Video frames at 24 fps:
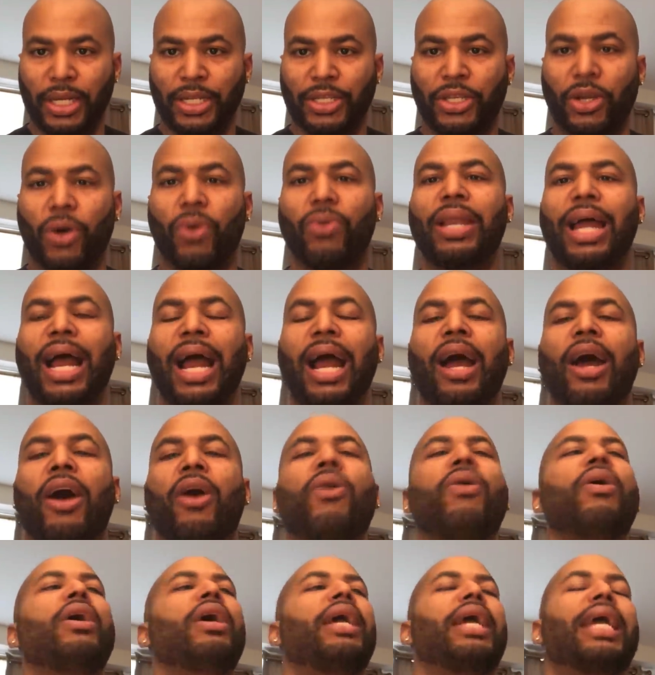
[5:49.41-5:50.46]
So
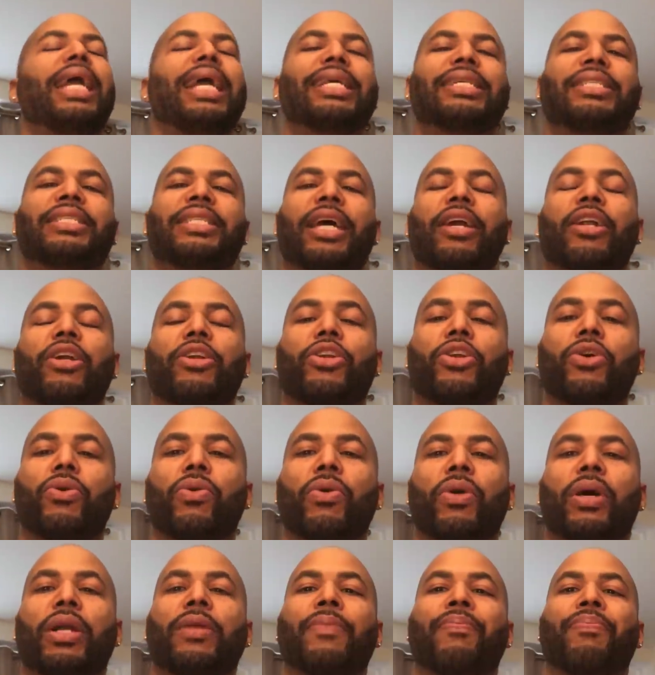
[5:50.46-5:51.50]
now instead of
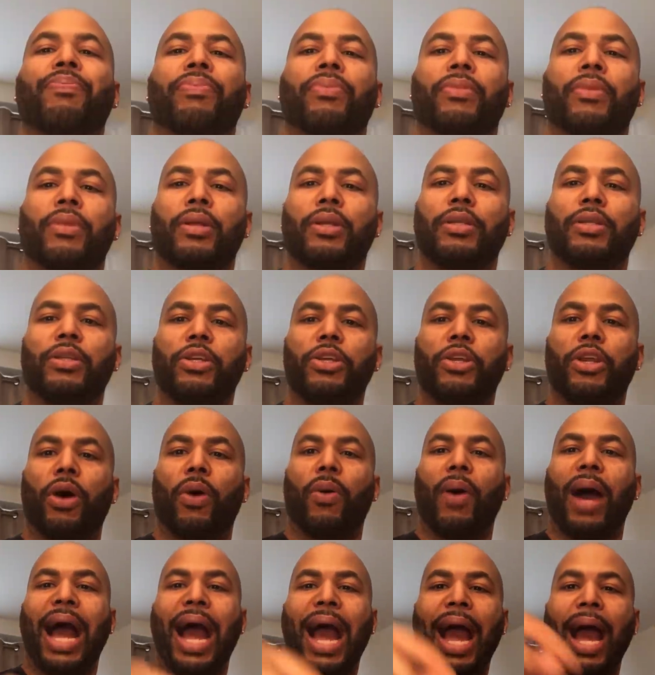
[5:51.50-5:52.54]
doing you
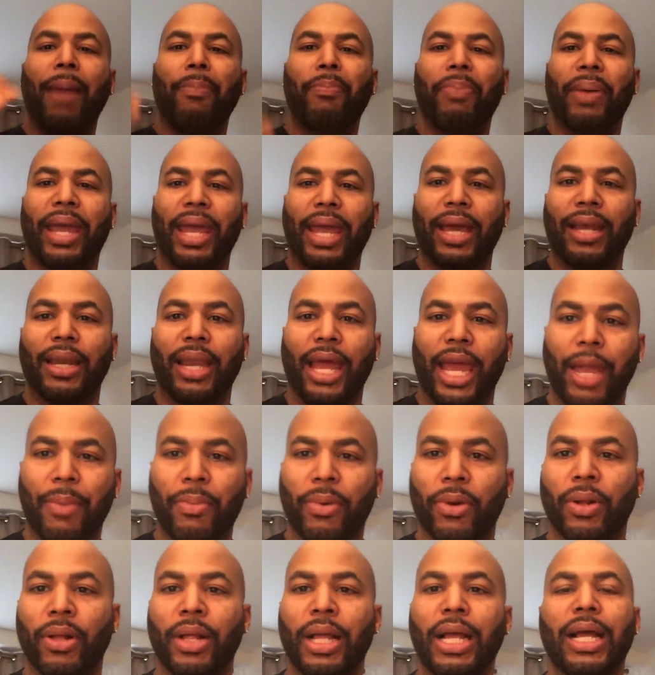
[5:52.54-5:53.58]
know, high paying
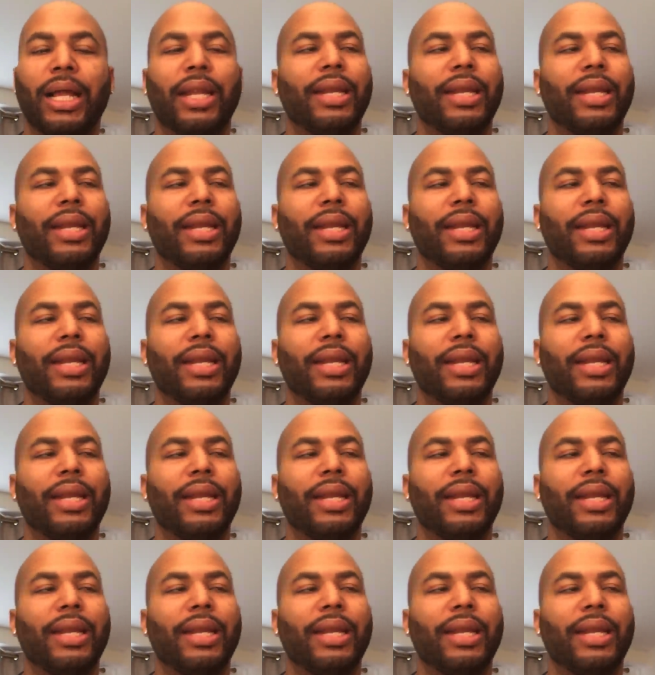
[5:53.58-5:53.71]
labor,